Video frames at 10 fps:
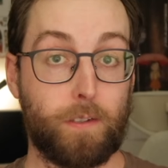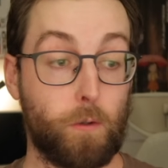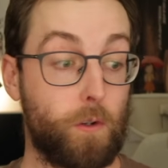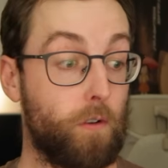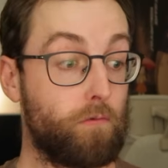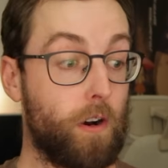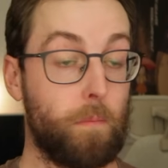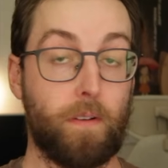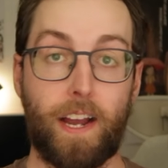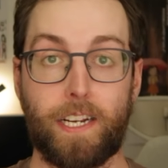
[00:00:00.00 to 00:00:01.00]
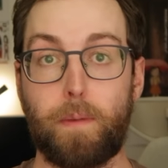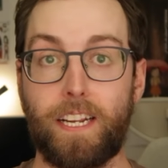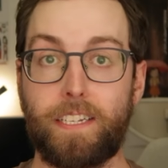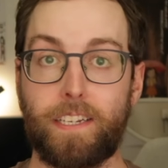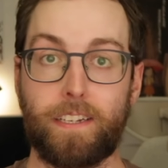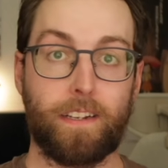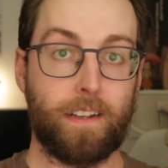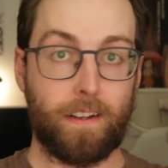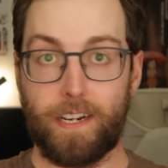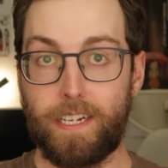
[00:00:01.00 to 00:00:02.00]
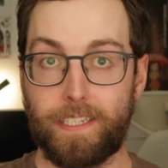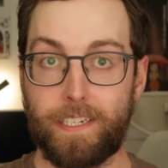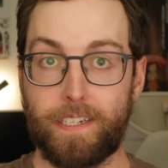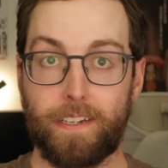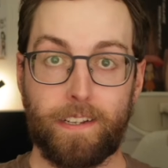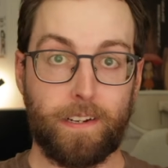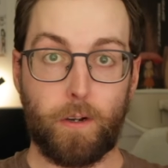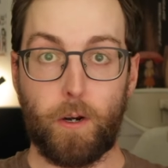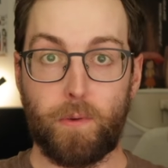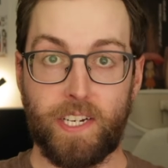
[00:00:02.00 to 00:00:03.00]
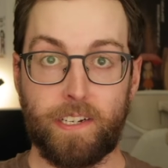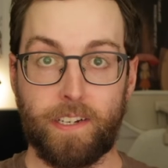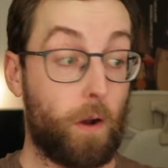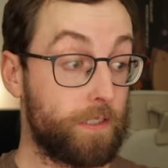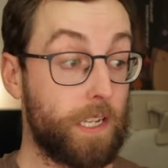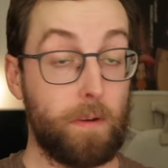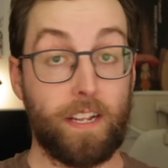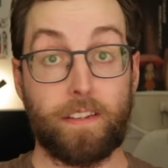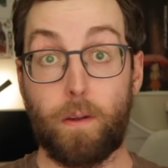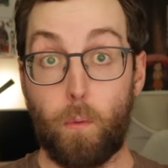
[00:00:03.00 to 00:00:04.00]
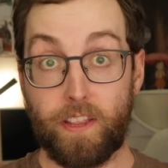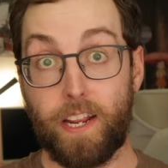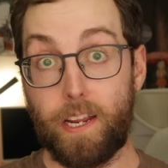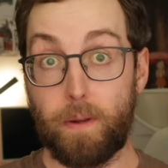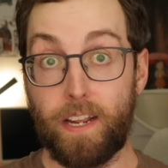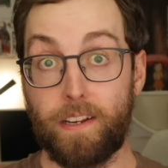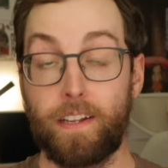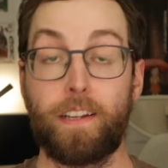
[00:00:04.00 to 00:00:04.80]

to go from animating, cleaning, coloring on tablet with Callipeg